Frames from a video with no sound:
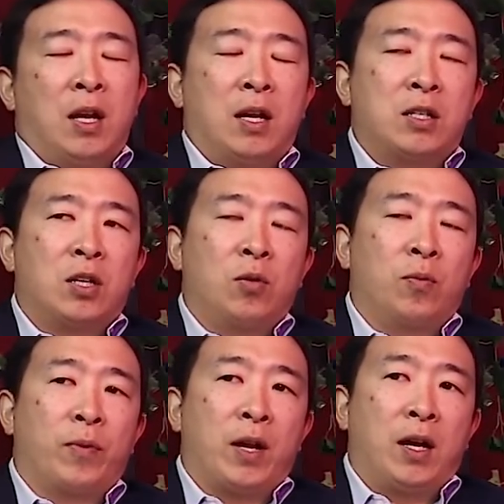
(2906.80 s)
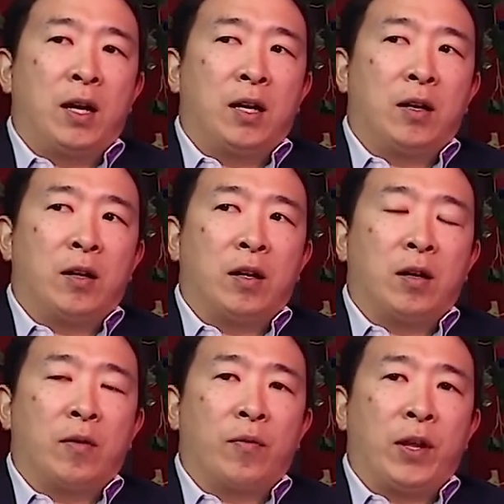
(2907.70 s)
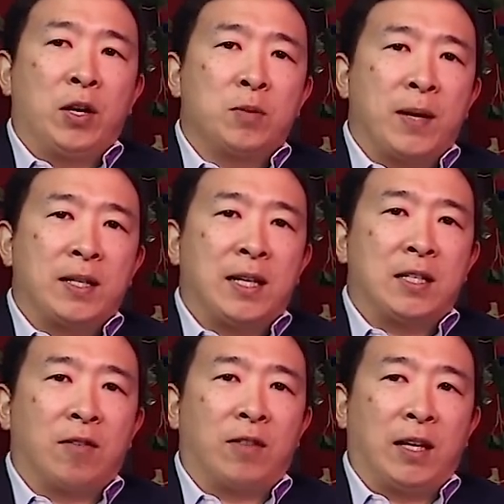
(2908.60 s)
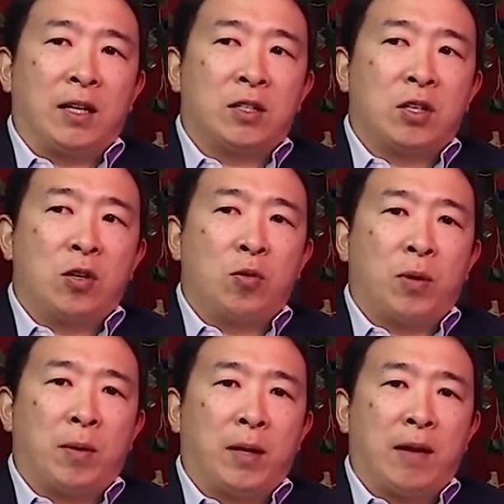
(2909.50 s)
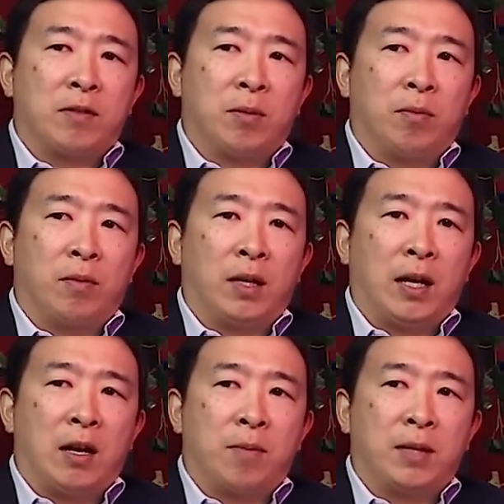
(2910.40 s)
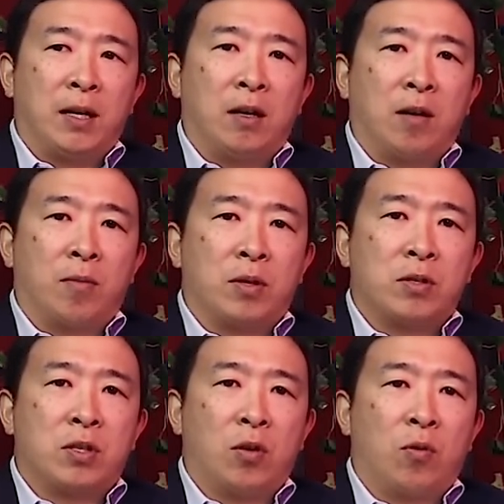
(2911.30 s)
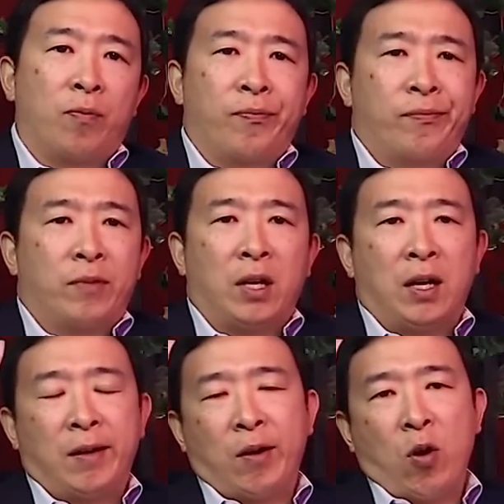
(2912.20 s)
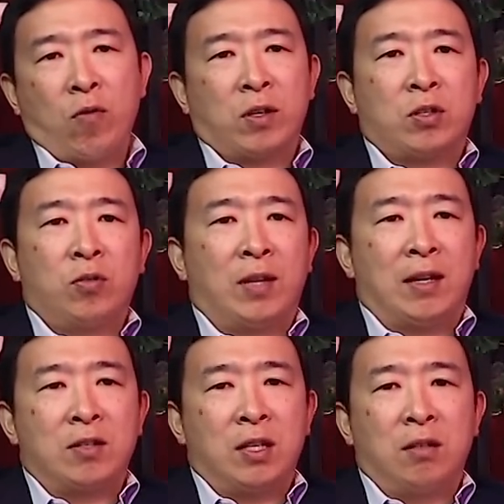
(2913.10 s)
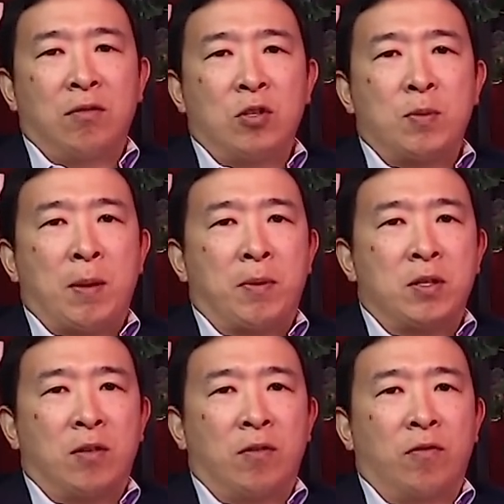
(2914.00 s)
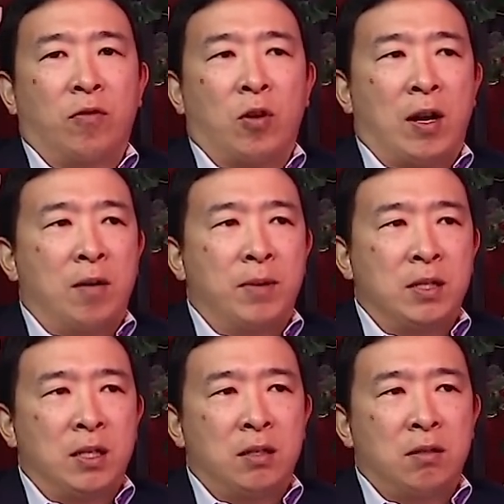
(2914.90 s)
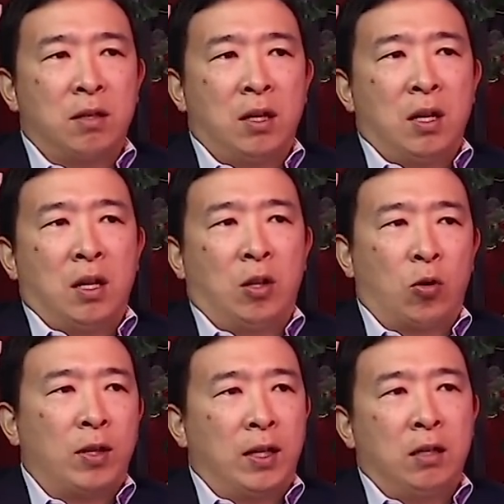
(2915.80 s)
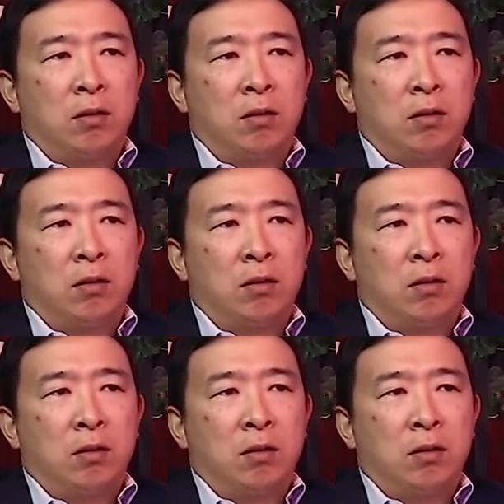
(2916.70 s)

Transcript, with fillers: So, uh here's my sense of things and you probably have some again updated numbers. So, uh, over 2,000 newspapers have gone out of business locally.